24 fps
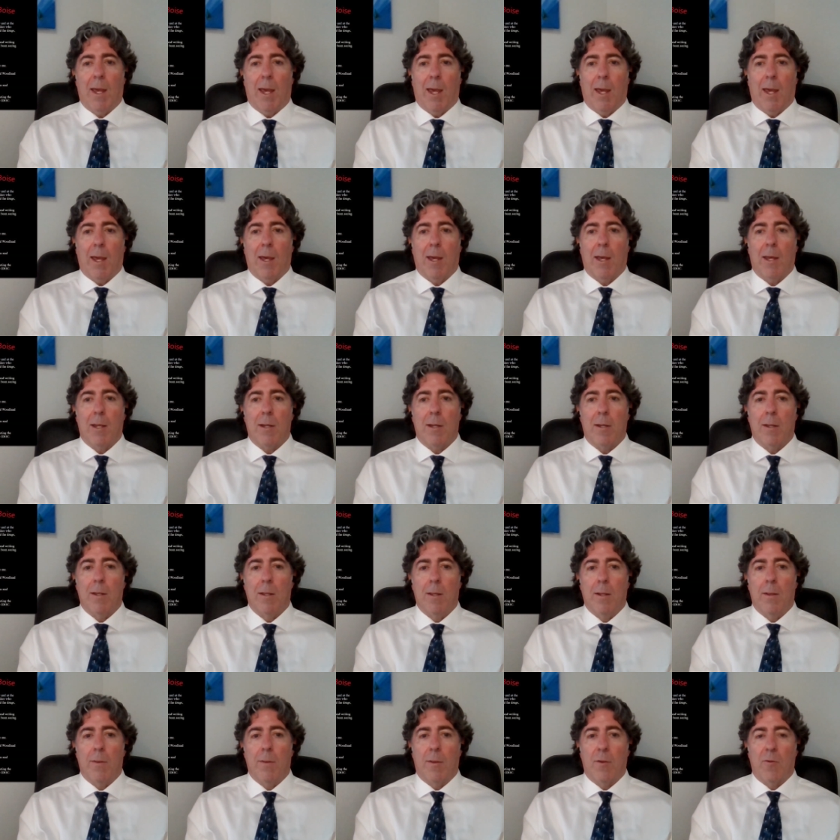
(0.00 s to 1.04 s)
and
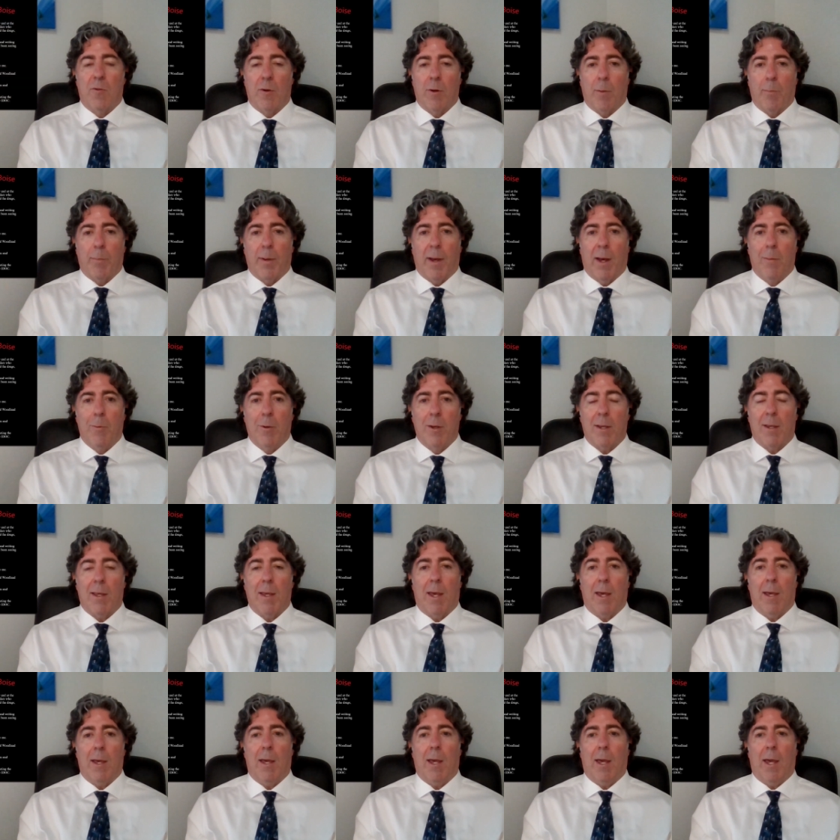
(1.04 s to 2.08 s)
the general public,
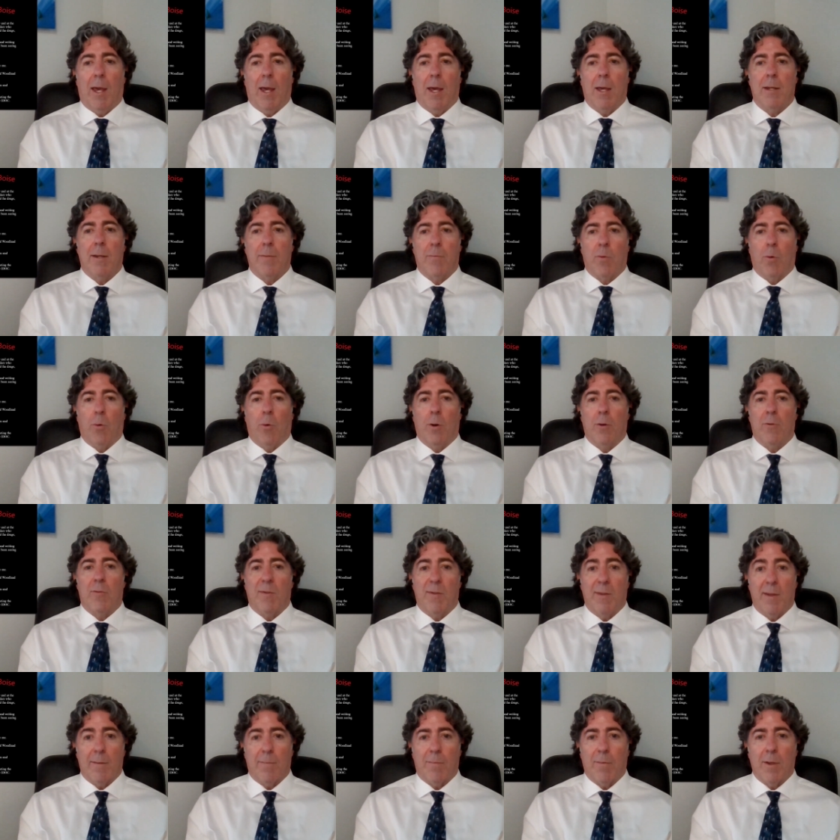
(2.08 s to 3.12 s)
and of
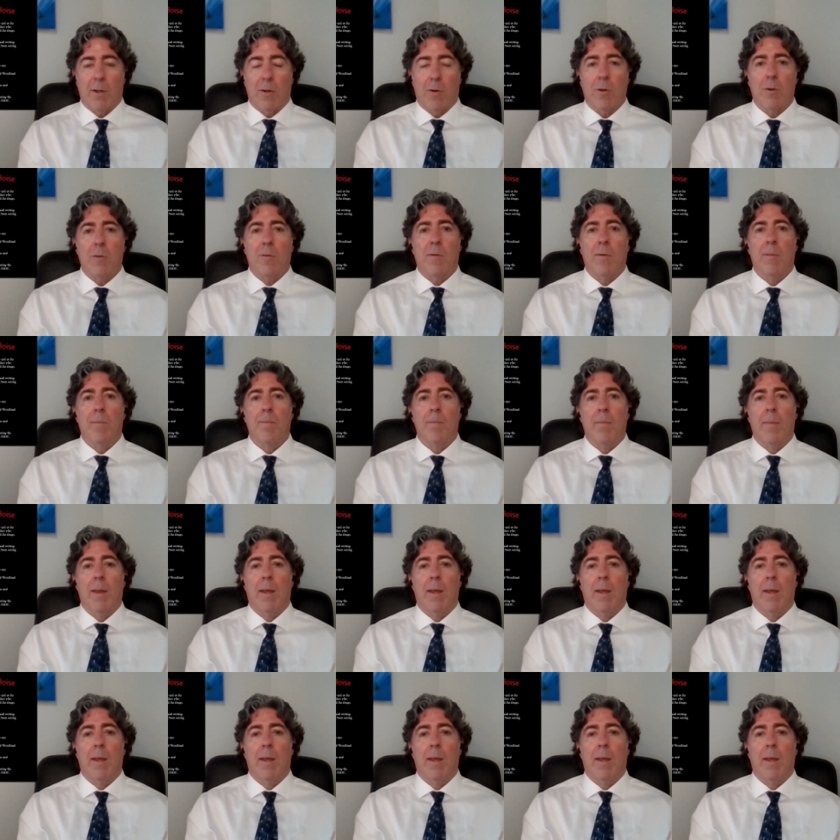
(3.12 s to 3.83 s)
course the offenders.